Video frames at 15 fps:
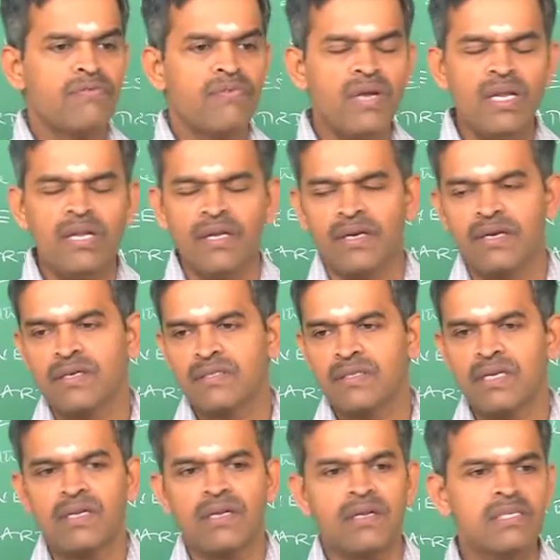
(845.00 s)
a feeling
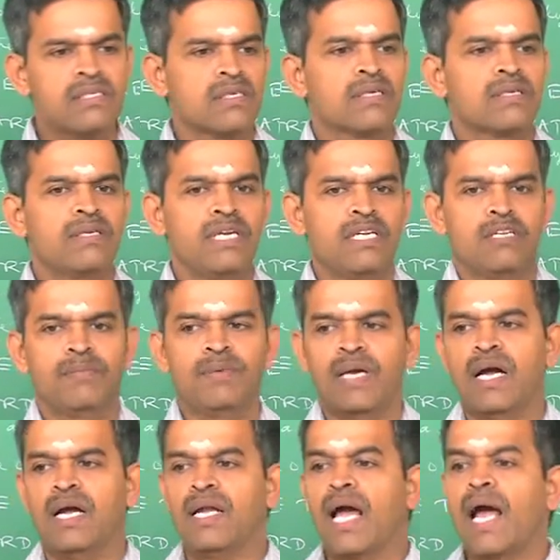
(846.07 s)
that risk need to be
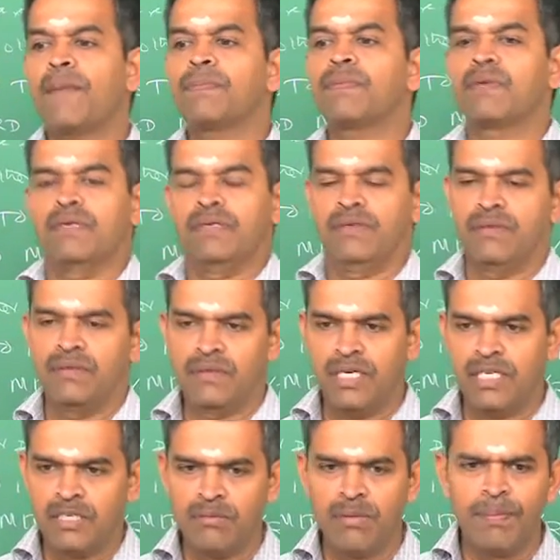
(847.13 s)
adapted,
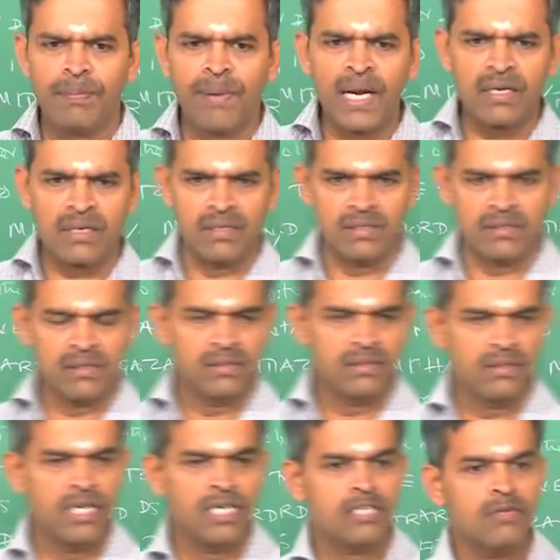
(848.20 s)
need to be practiced,
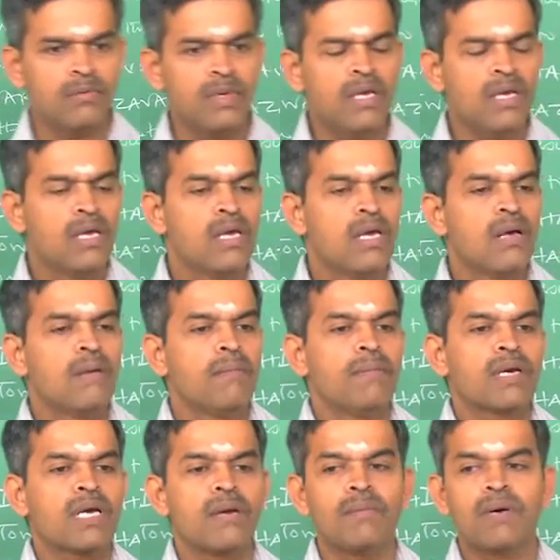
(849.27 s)
need to be
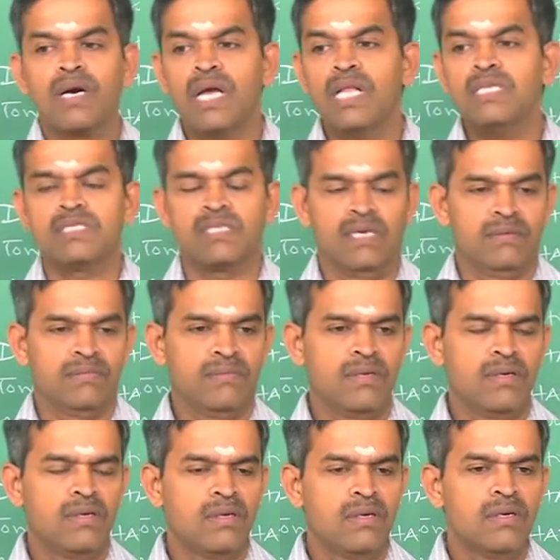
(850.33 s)
become a culture.
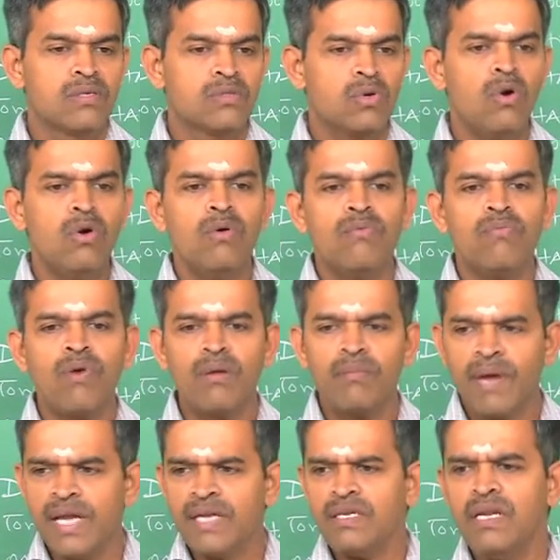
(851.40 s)
So, for
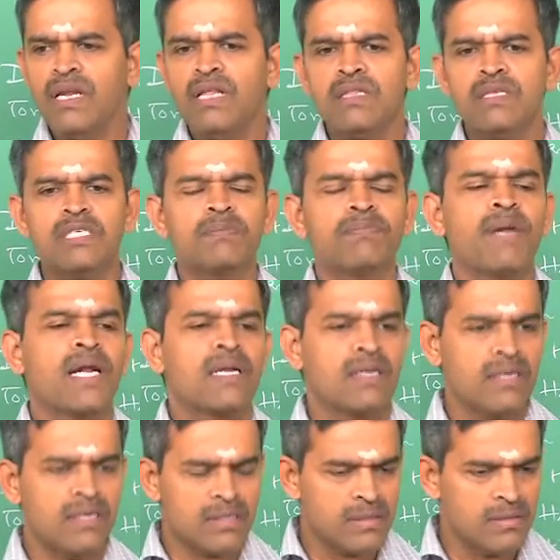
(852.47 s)
maintaining this
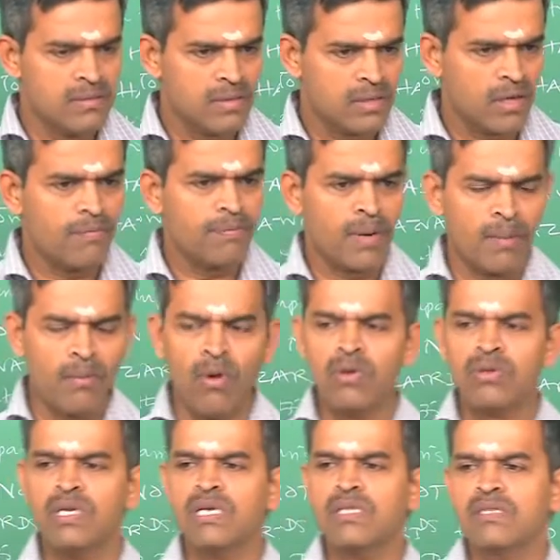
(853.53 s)
practice to
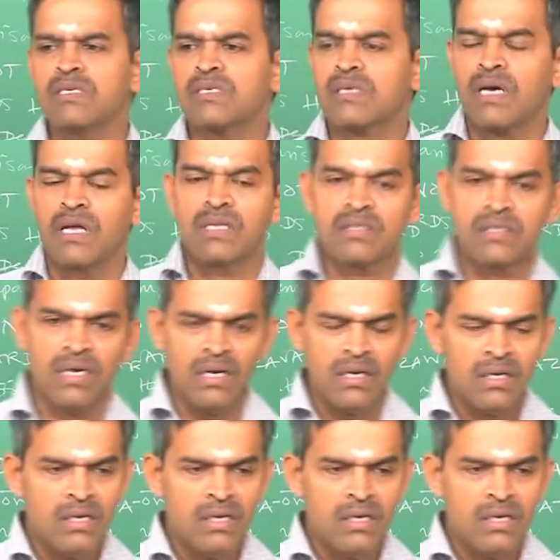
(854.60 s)
promoting this culture